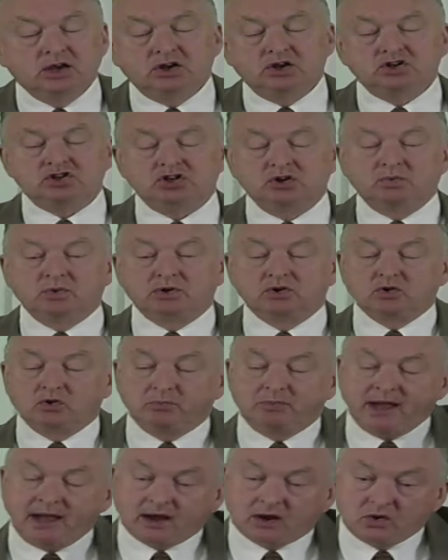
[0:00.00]
She would go
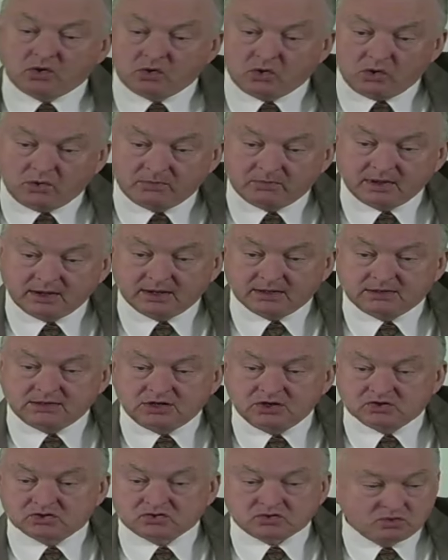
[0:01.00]
back home and
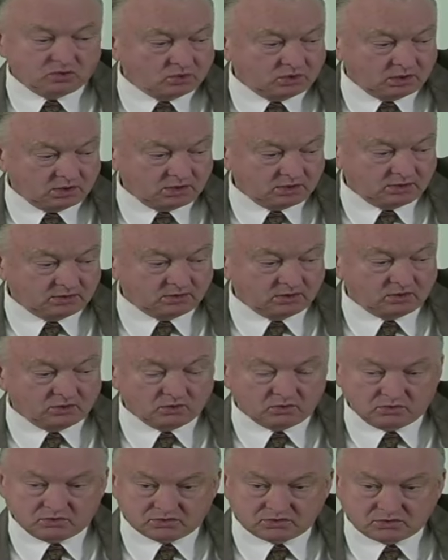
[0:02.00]
teach school in the
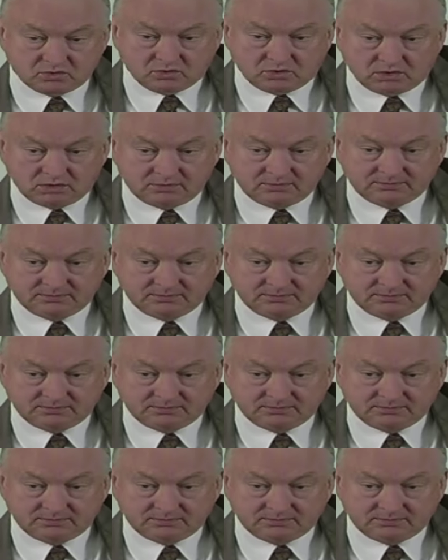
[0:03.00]
local school.